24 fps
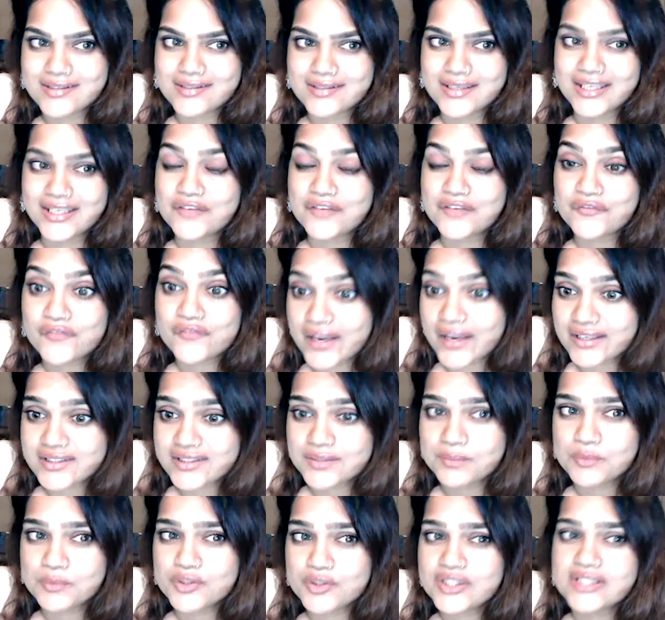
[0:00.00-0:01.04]
In effect,
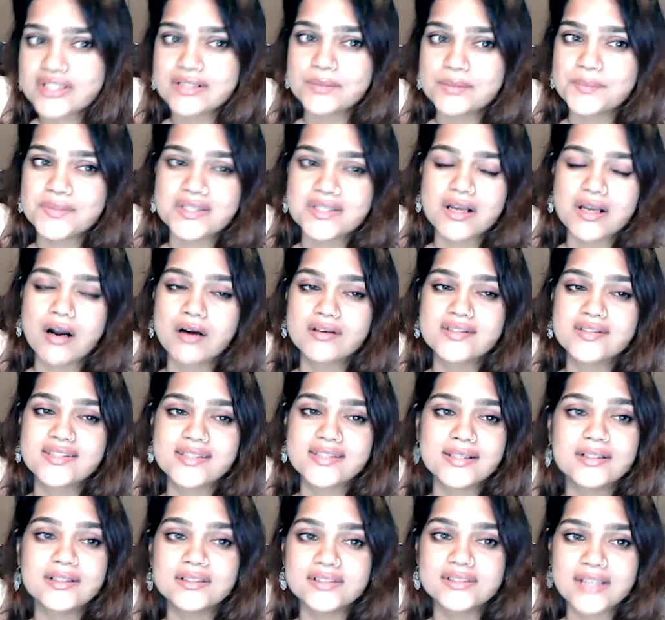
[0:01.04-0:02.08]
Muslims are
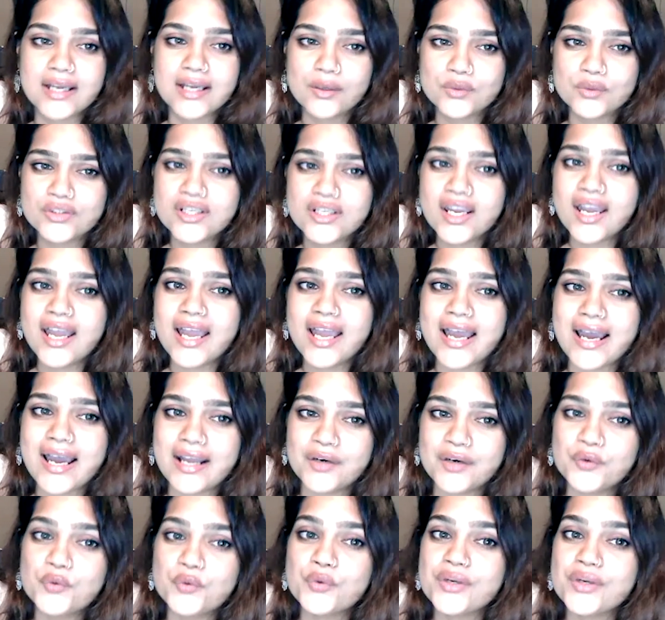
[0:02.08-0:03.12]
singled out
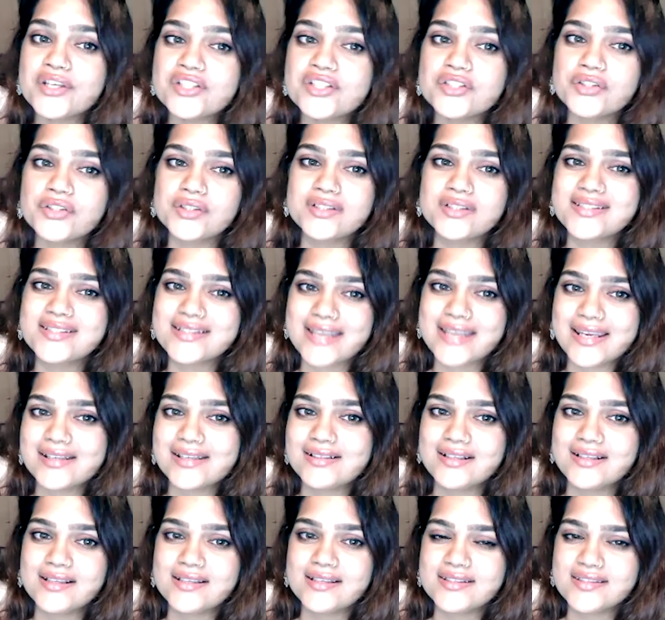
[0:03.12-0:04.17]
and rendered
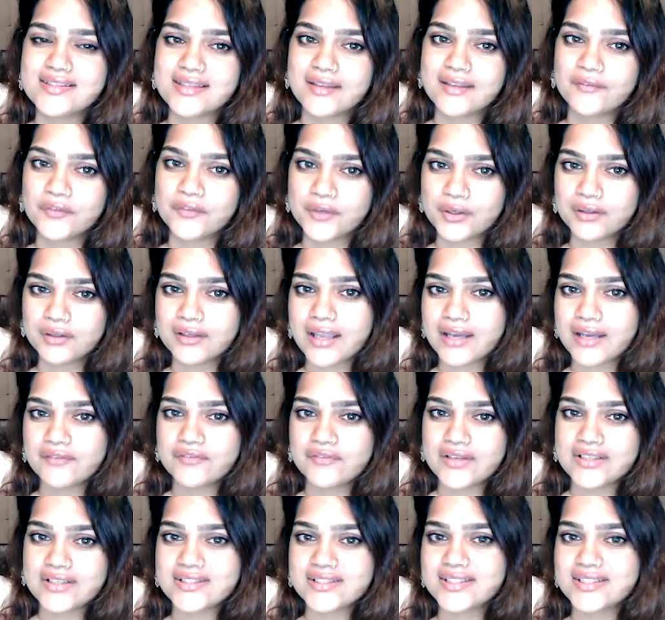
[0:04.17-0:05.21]
stateless, and their life
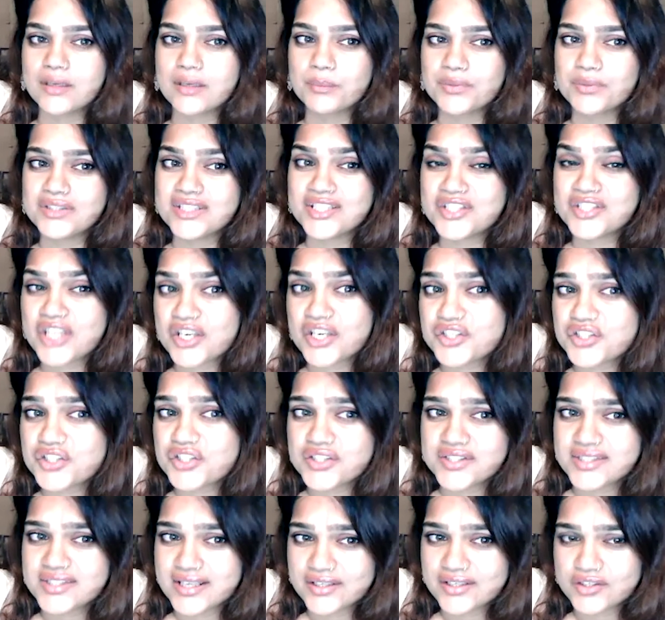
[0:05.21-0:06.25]
ending up in
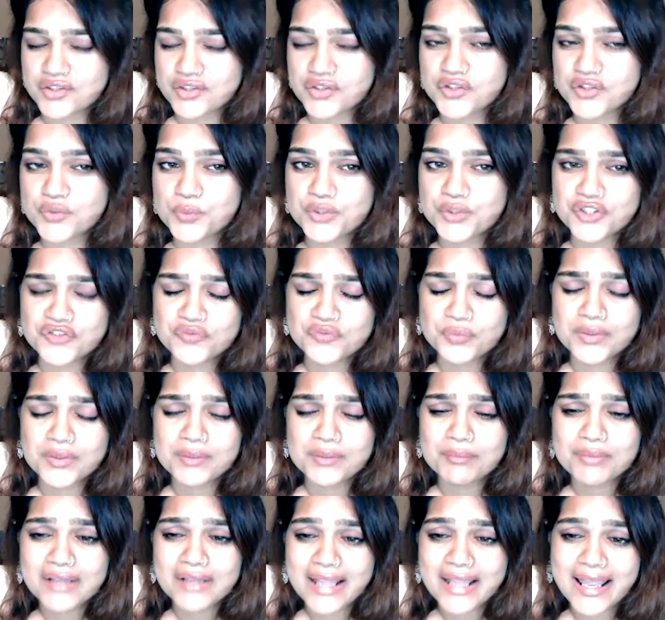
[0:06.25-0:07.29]
detention centers, which has been
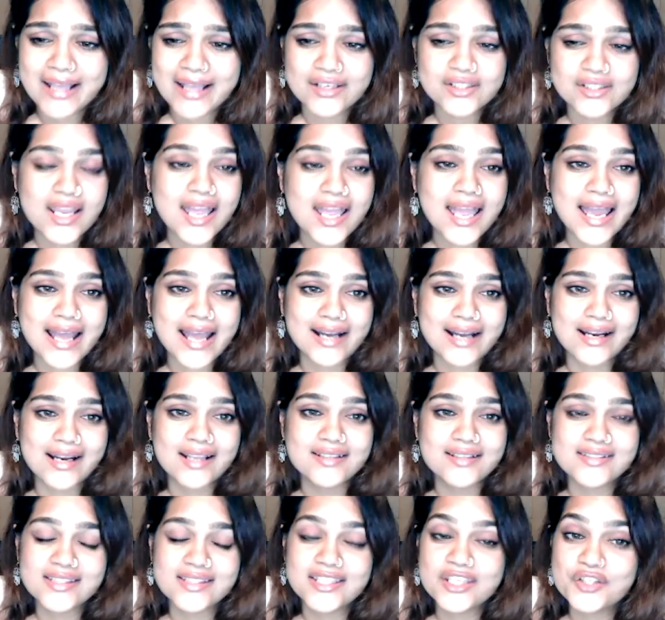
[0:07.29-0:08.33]
planned and
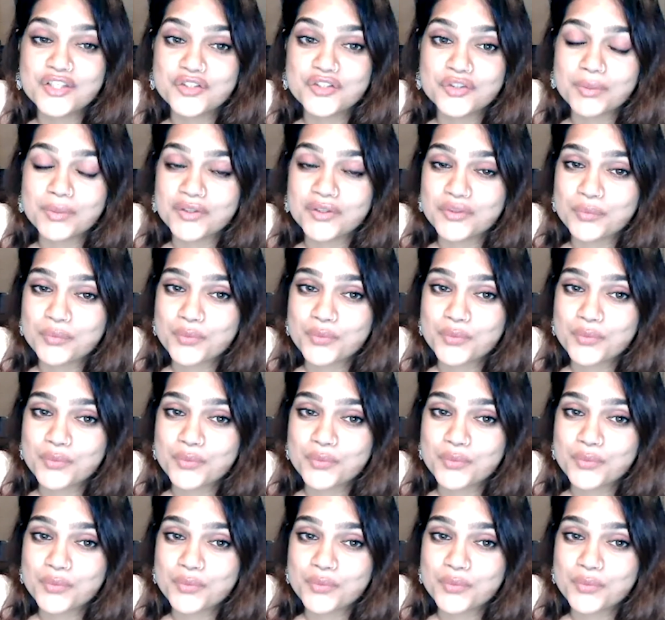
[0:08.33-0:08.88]
executed by